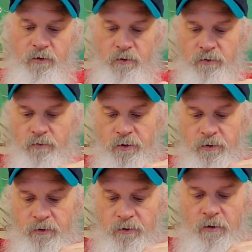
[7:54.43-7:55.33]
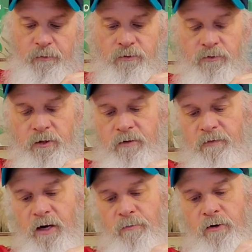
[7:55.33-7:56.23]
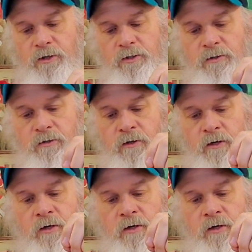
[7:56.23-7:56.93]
You'll still get the thump, you'll still get the vibration,